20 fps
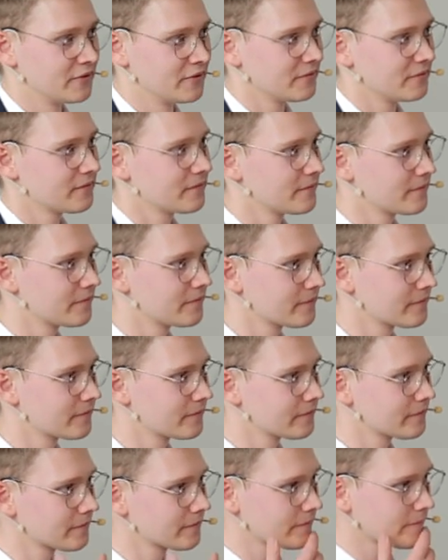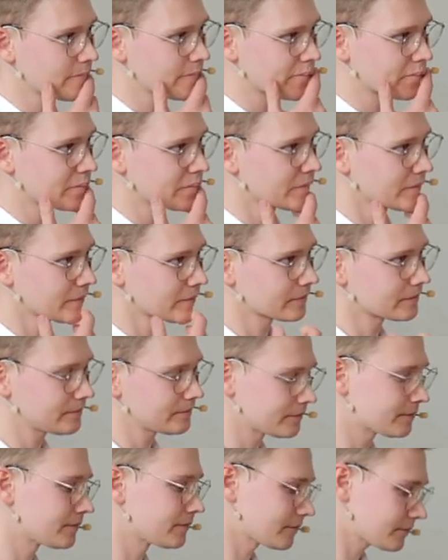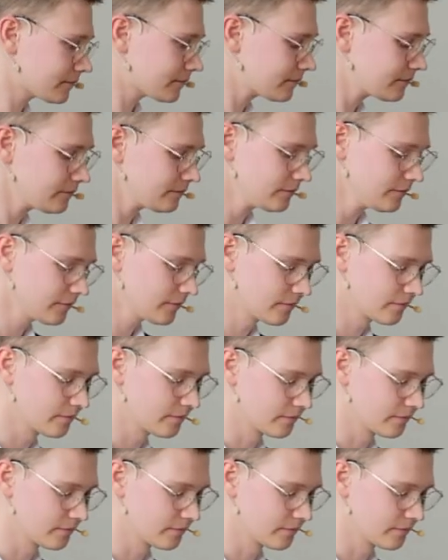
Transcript: you are going to solve this issue? I think that's the